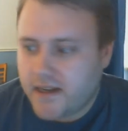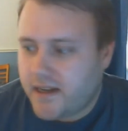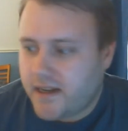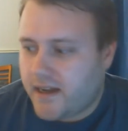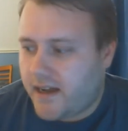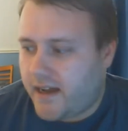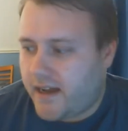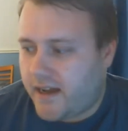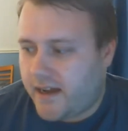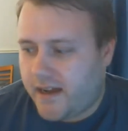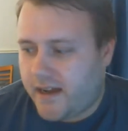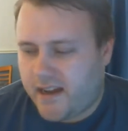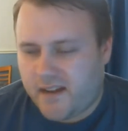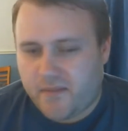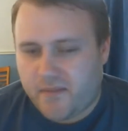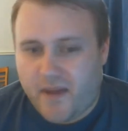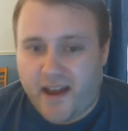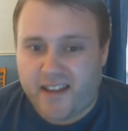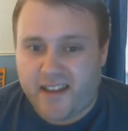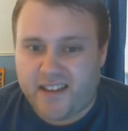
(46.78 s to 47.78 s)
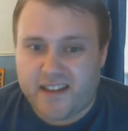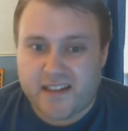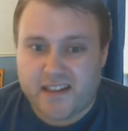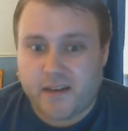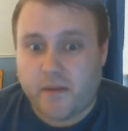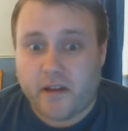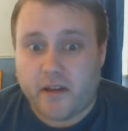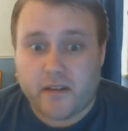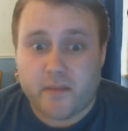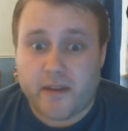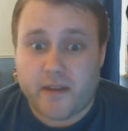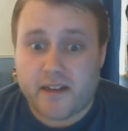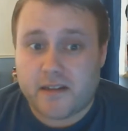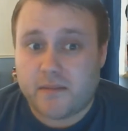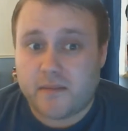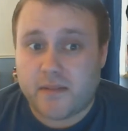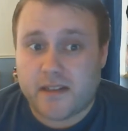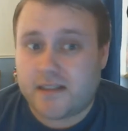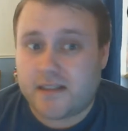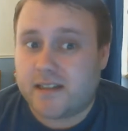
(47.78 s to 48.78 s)
Um, and there's some other bits
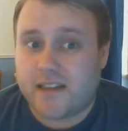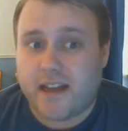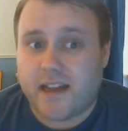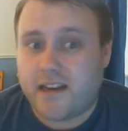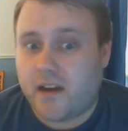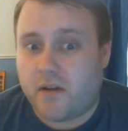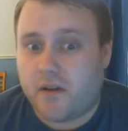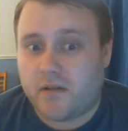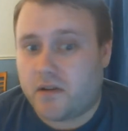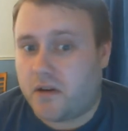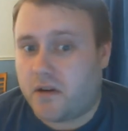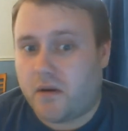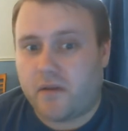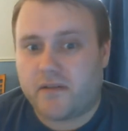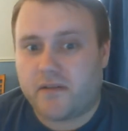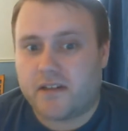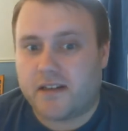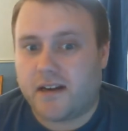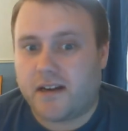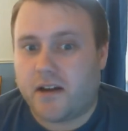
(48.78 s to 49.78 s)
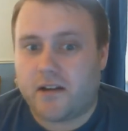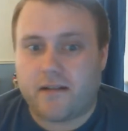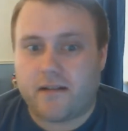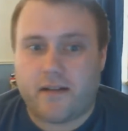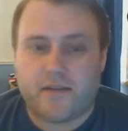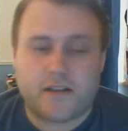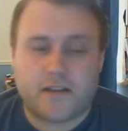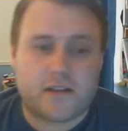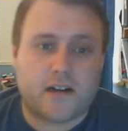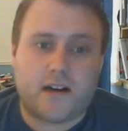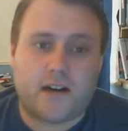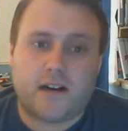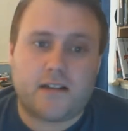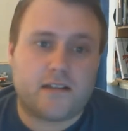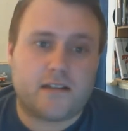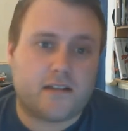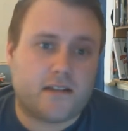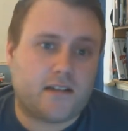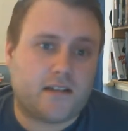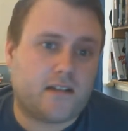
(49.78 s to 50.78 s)
and pieces they don't do, obviously, like graphics
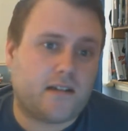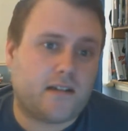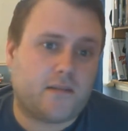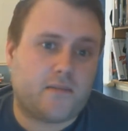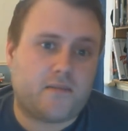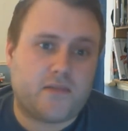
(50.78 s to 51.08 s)
cards, uh,